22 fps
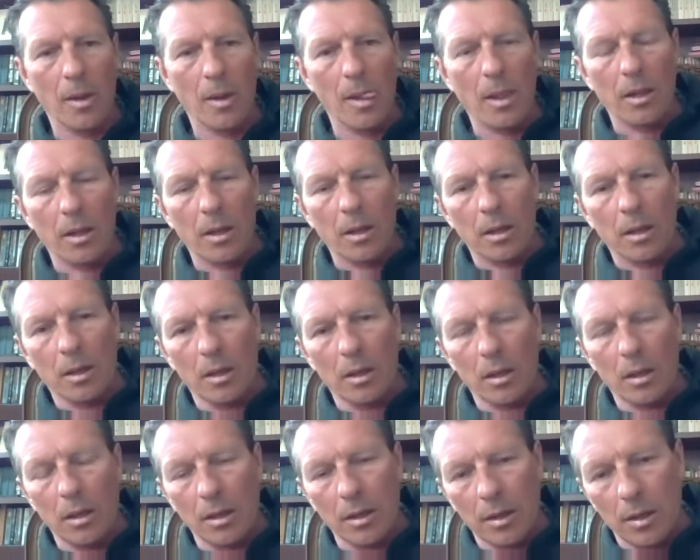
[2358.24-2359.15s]

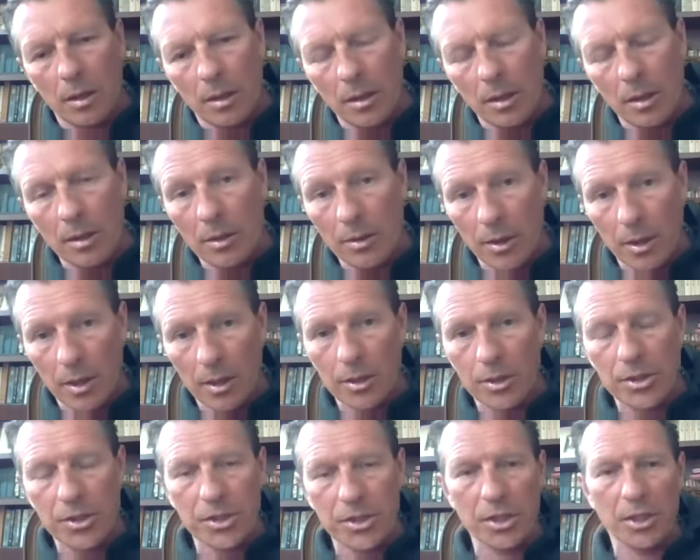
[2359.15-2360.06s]
uh, they
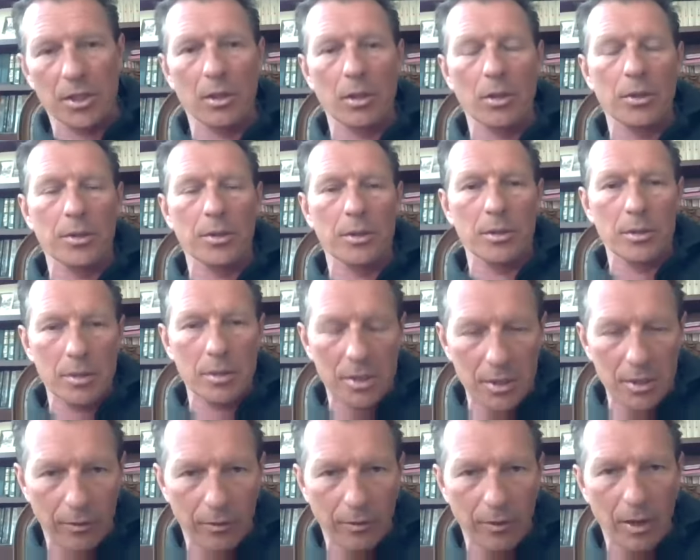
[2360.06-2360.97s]
still
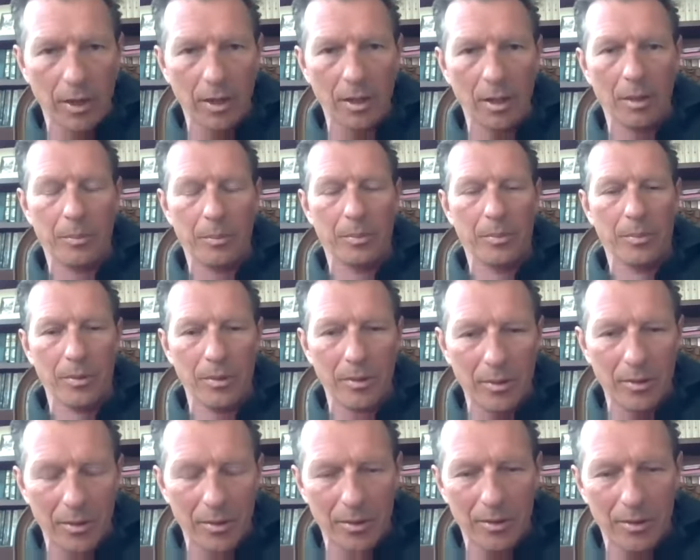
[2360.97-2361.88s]
develop
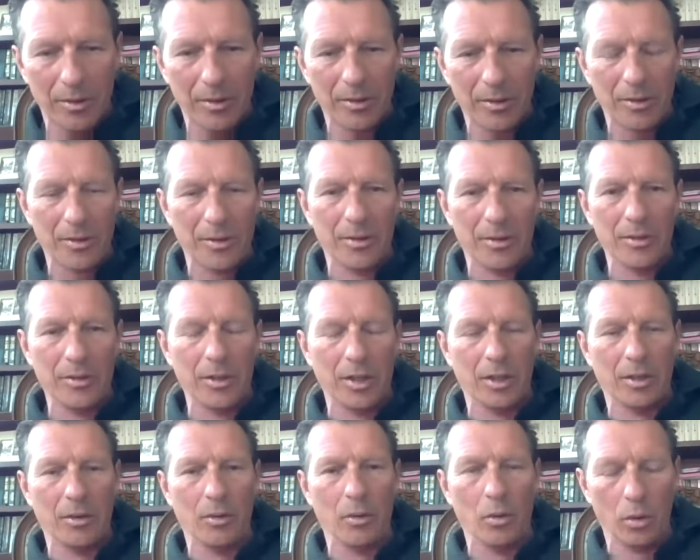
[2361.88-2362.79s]
uh,
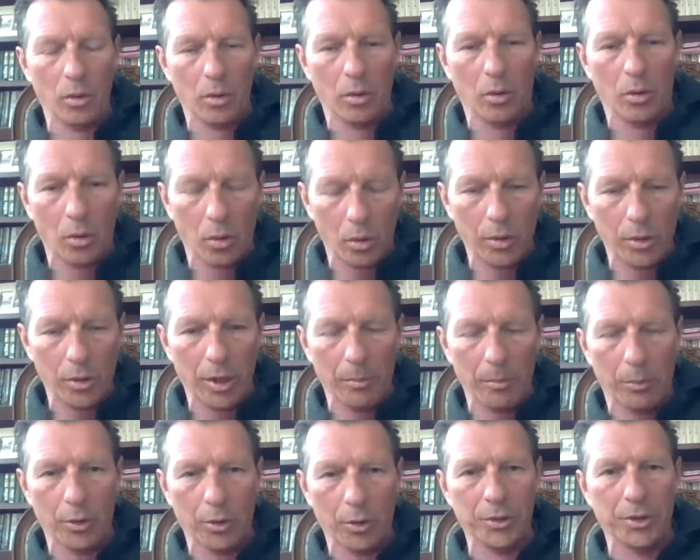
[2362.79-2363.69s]
the, all, all the
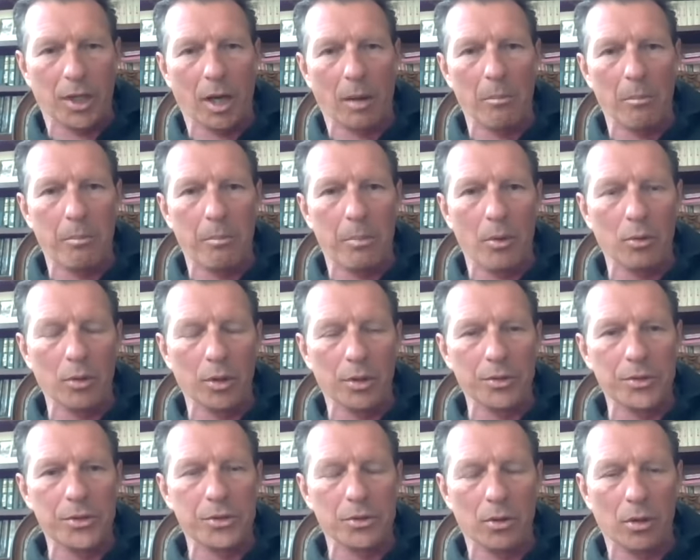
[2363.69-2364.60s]
important
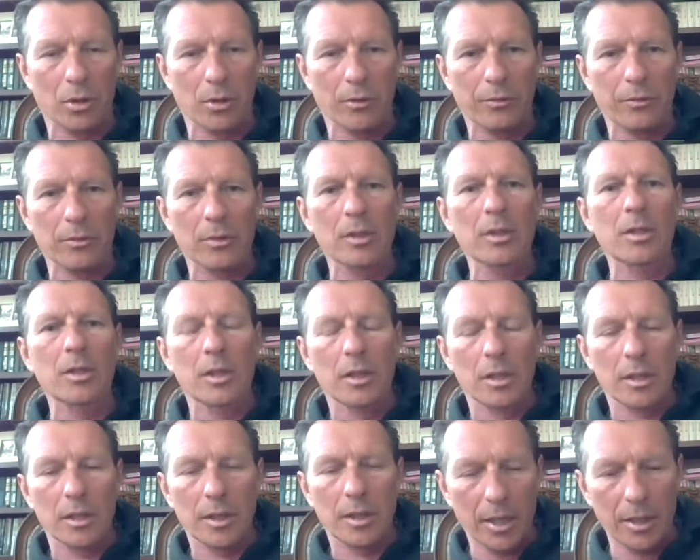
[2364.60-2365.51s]
components of,
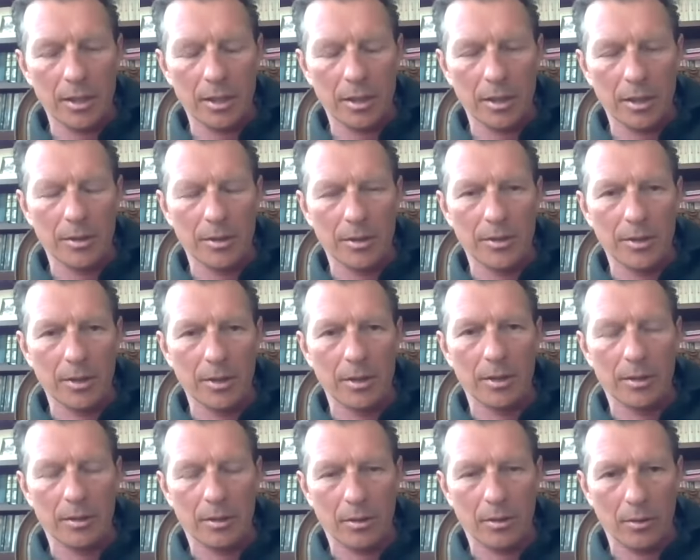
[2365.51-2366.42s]
uh,
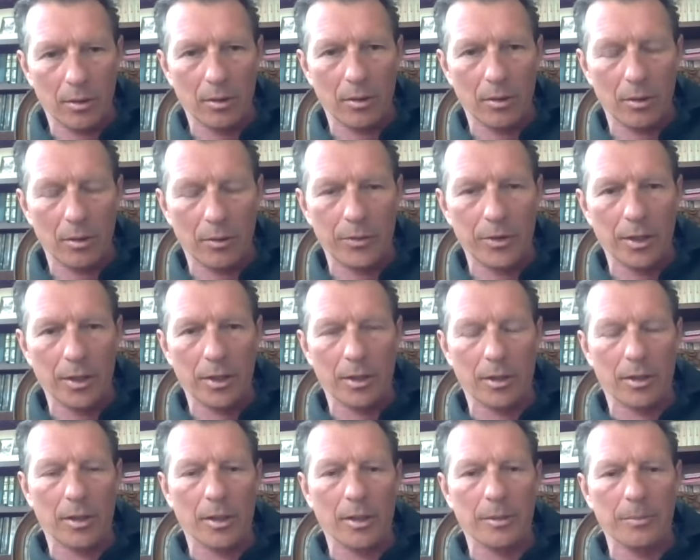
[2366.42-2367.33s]
the, uh, of
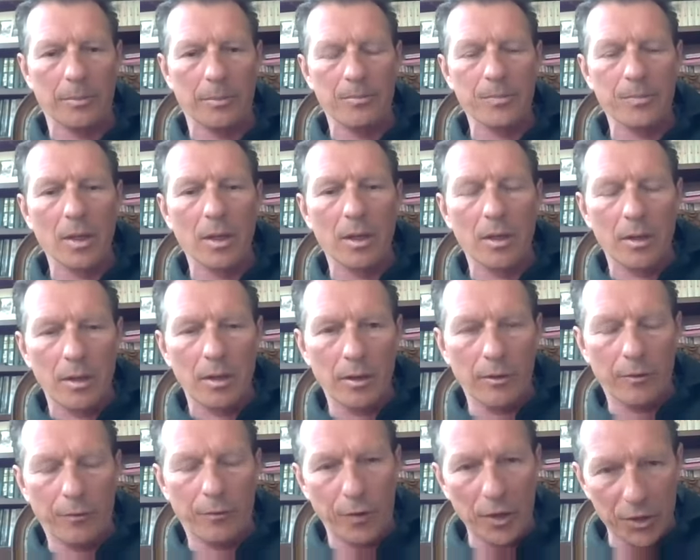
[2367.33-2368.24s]
their um,
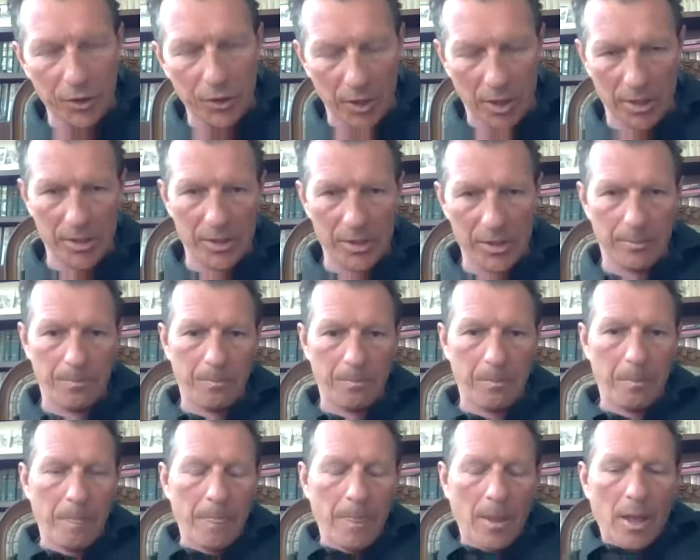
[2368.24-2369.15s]
fitness
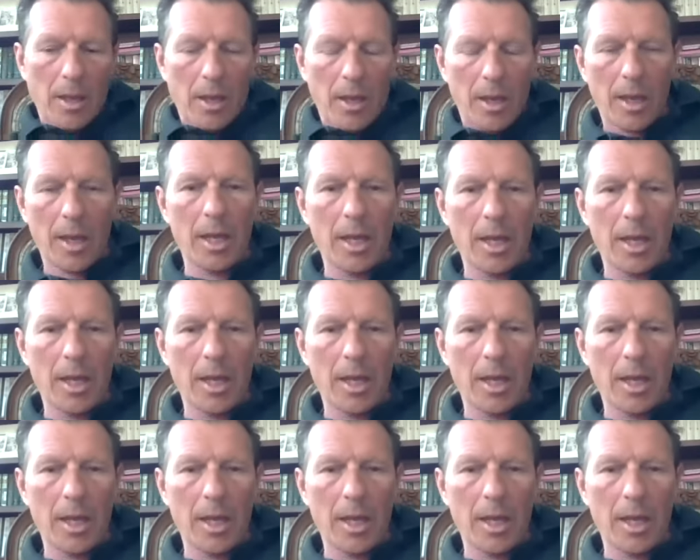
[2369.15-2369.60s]
and